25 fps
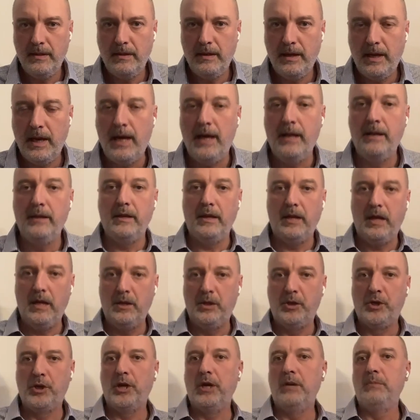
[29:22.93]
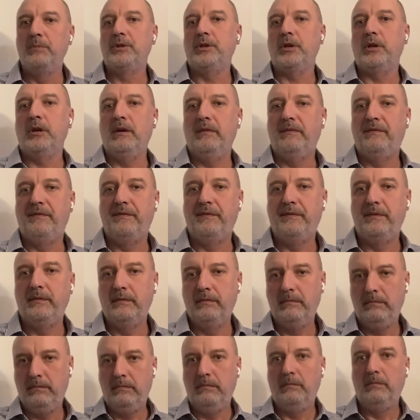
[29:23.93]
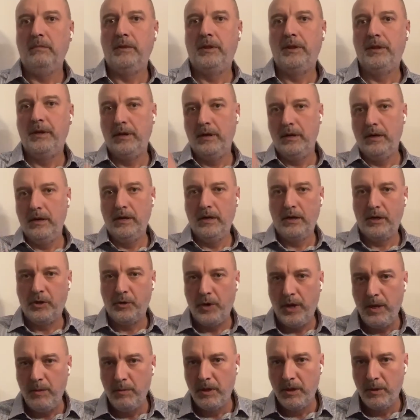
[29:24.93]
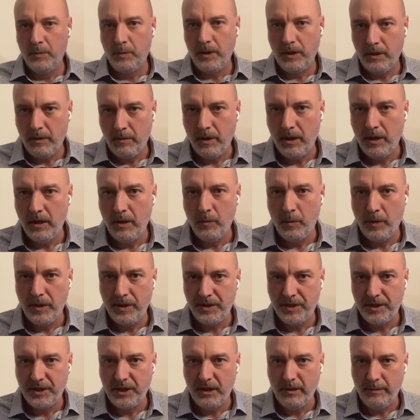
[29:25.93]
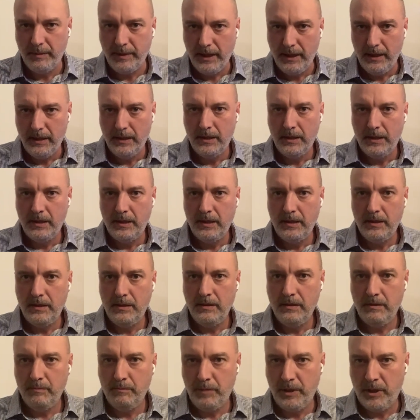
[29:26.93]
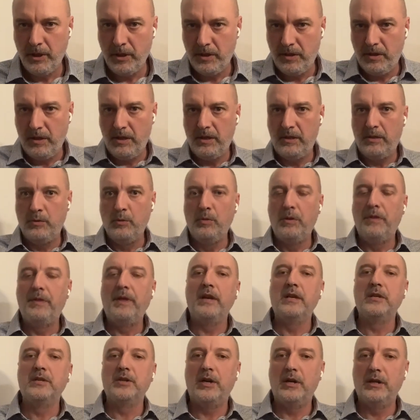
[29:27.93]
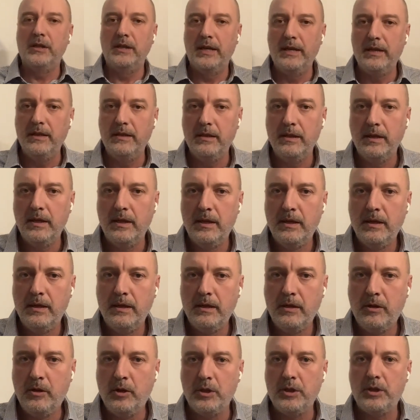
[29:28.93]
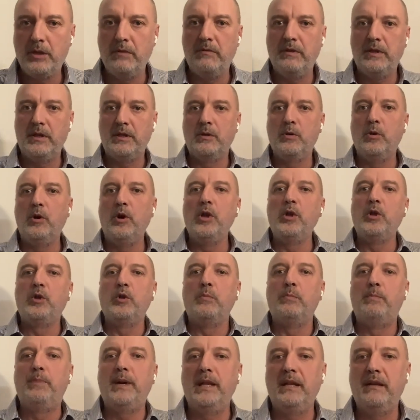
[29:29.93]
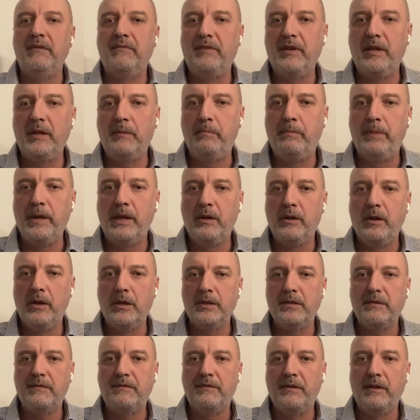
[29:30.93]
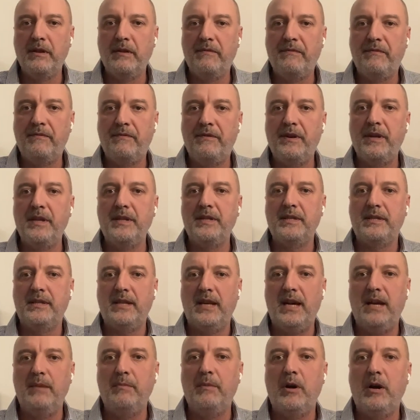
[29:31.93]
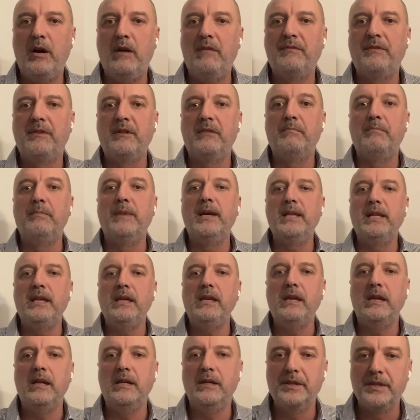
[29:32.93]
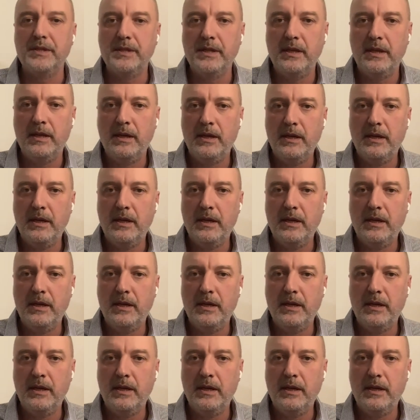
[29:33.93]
And in terms of the agreement with Serbia, because these two things are linked, Kosovo is going to benefit because for the first time after many years,